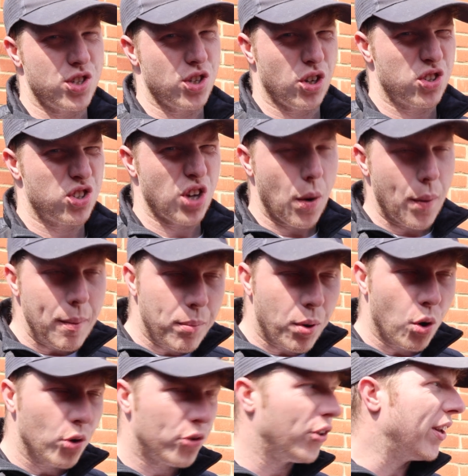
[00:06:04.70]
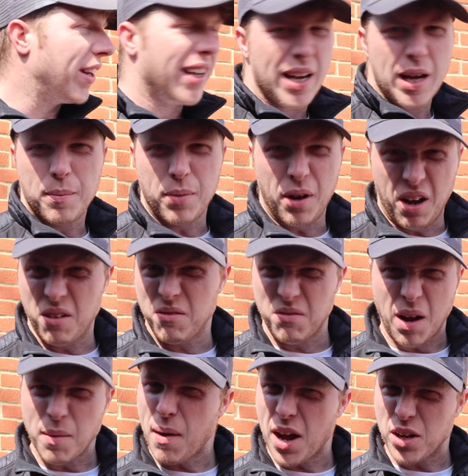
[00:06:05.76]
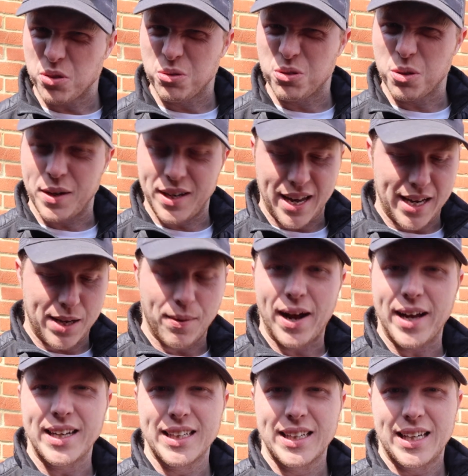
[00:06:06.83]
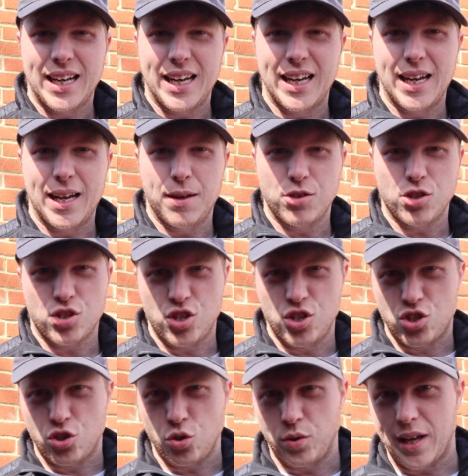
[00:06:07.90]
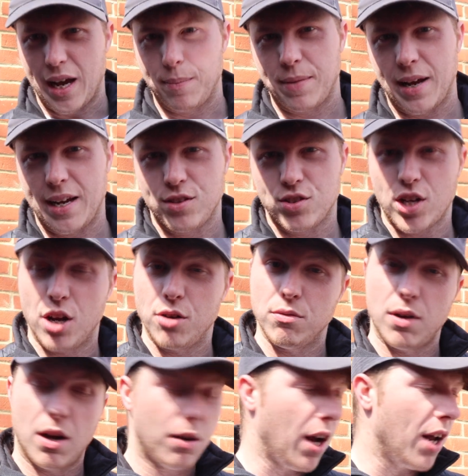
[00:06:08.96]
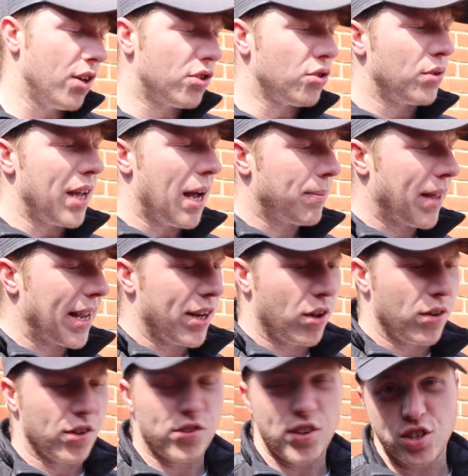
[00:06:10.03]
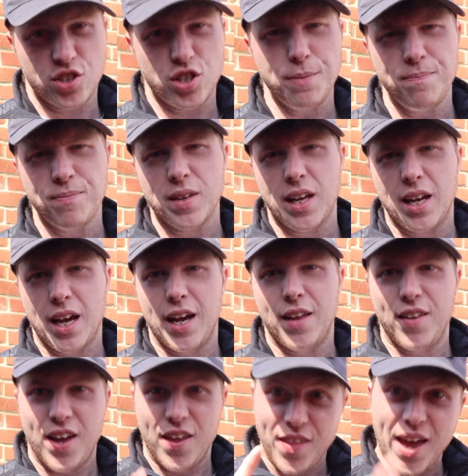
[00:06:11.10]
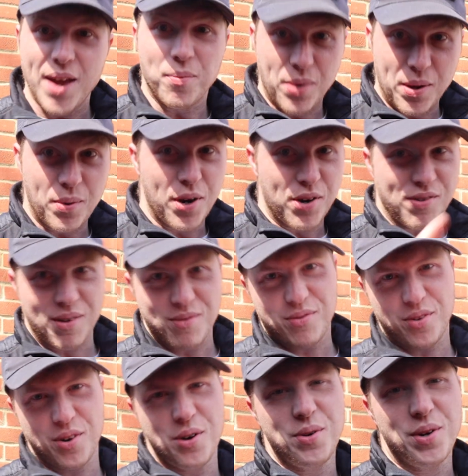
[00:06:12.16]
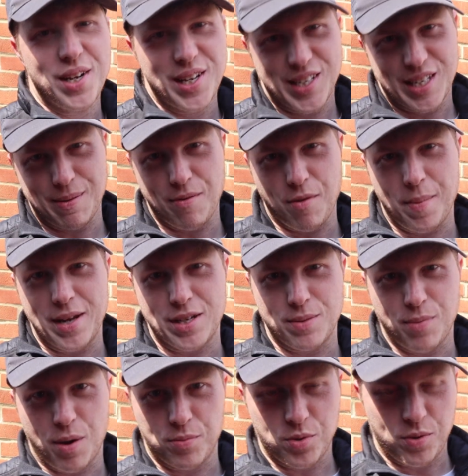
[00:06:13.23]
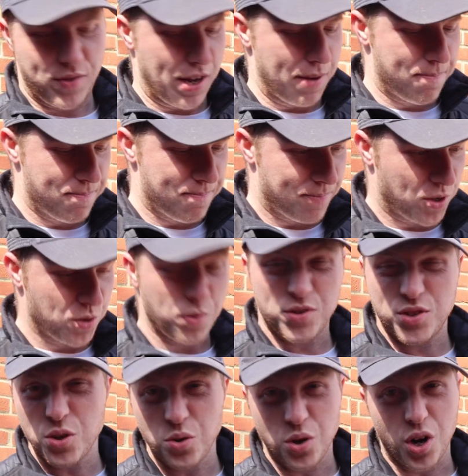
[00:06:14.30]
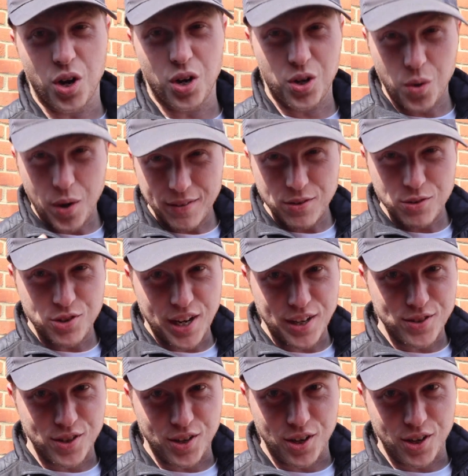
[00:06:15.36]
It's not so important, but I might as well do it anyway and just install the update. So I'll go and install the update on the system, and then we will run through some other bits and bobs with you, because we've still got quite a few checks to